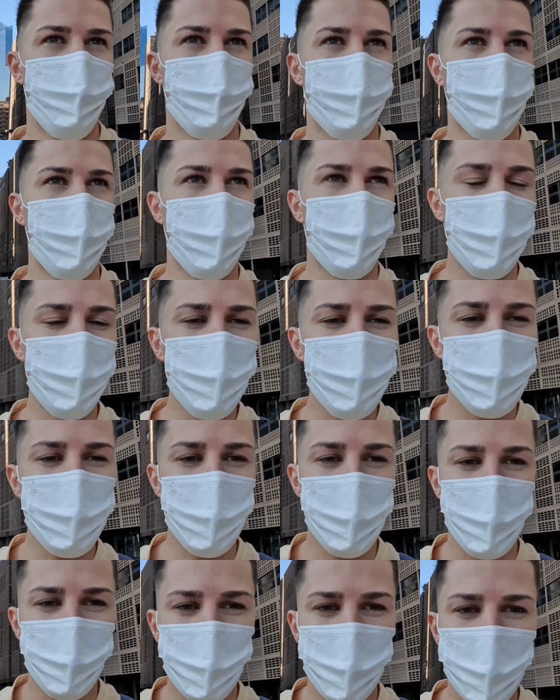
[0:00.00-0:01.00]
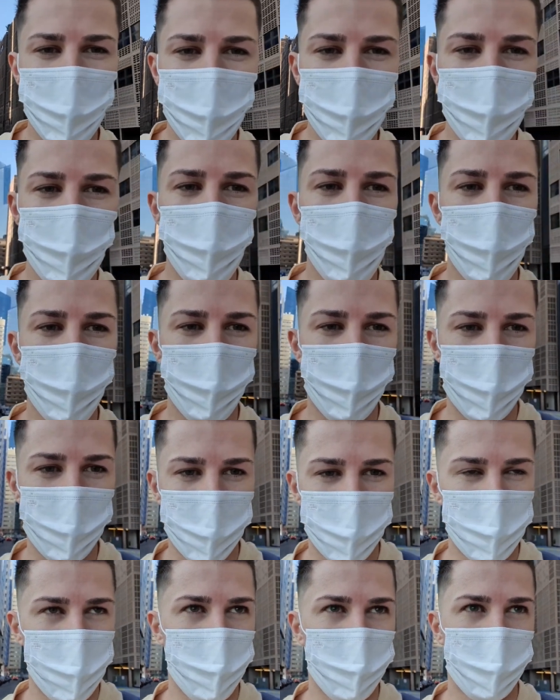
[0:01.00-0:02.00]
Things are very normal in
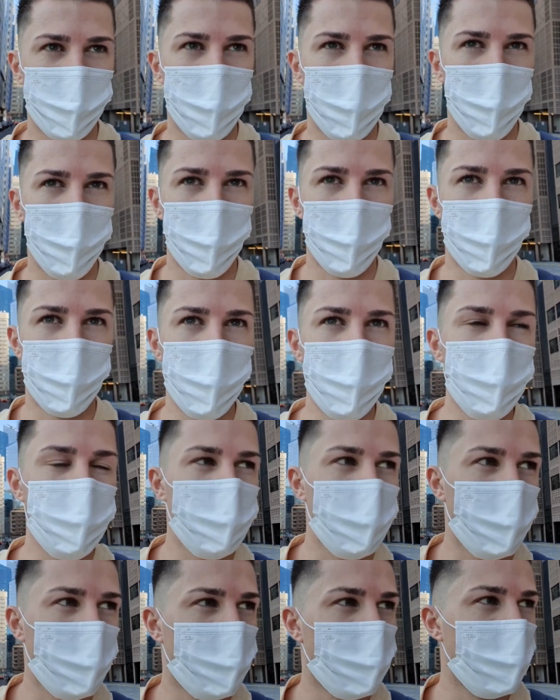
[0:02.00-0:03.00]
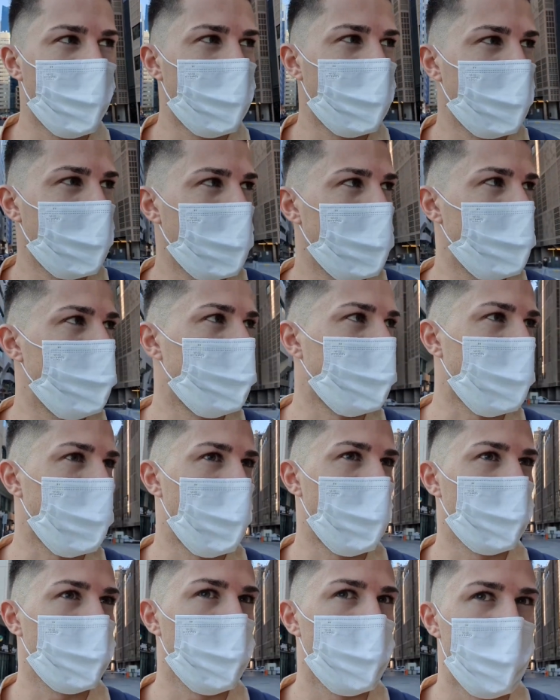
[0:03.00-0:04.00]
Abu Dhabi. Things are very, how to
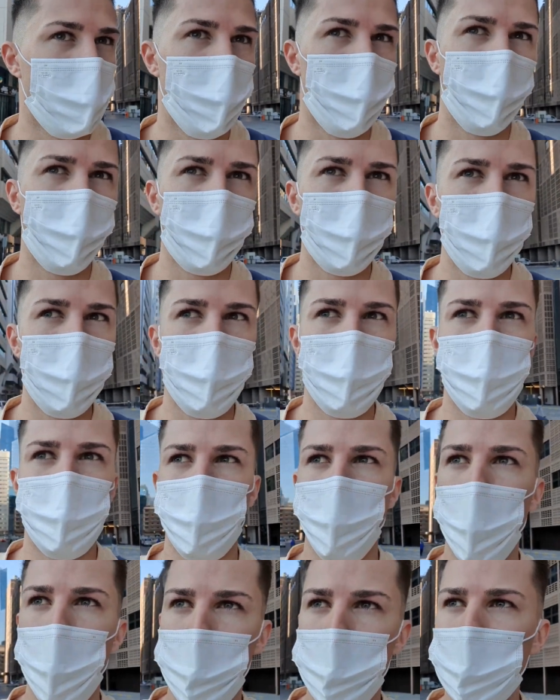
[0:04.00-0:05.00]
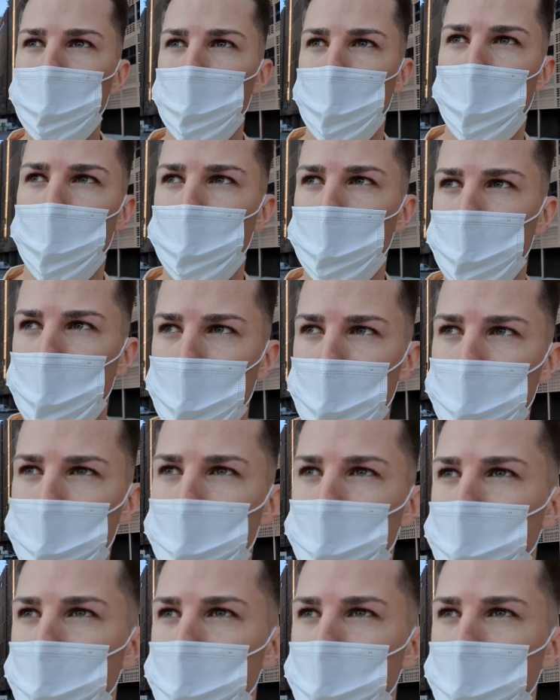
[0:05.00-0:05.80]
say, everything is open nowadays.